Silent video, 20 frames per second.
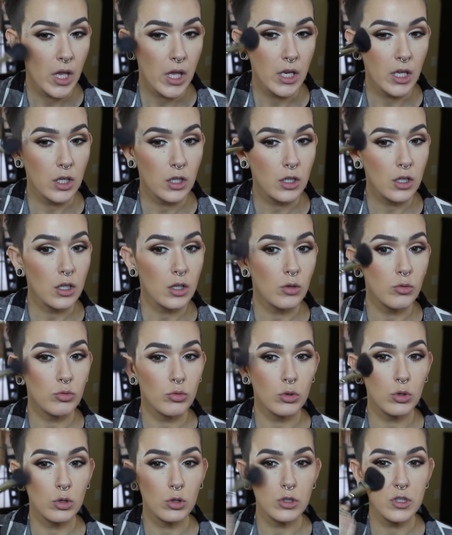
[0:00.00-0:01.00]
And a good
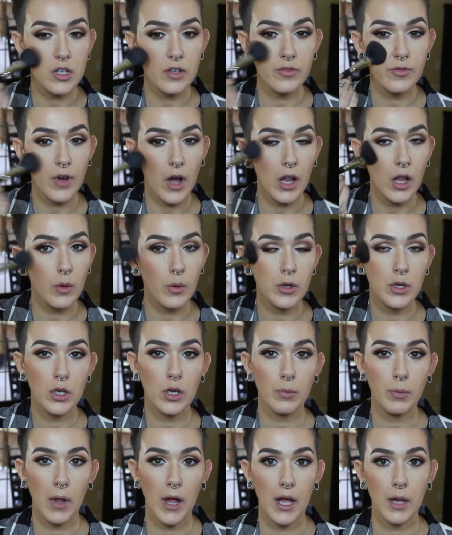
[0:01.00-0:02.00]
rule to follow when
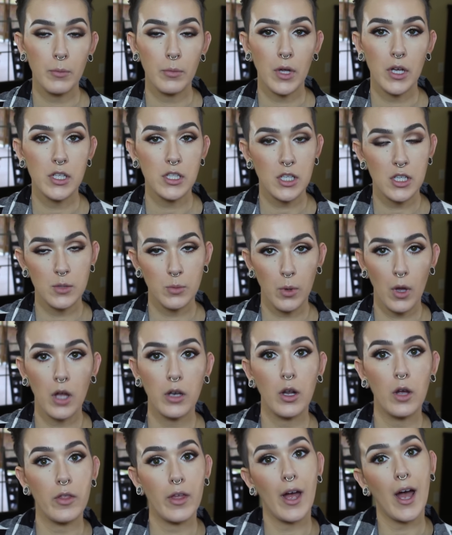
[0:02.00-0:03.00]
you're applying blush, because we all
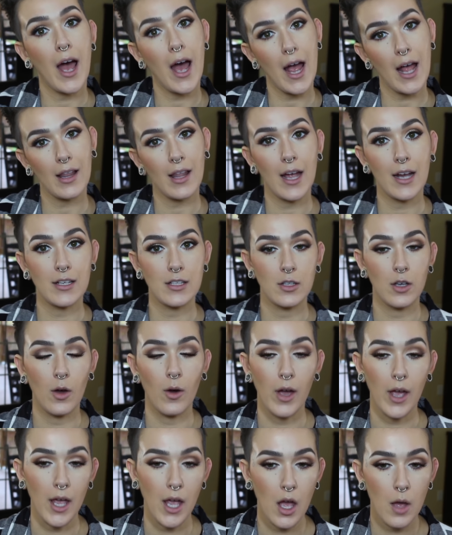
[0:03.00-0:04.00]
know that I like to
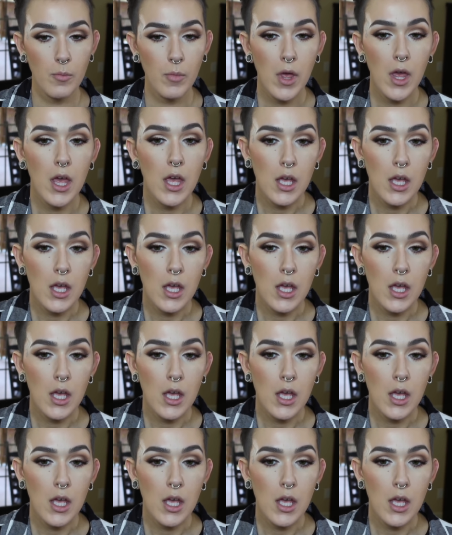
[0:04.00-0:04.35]
go ham,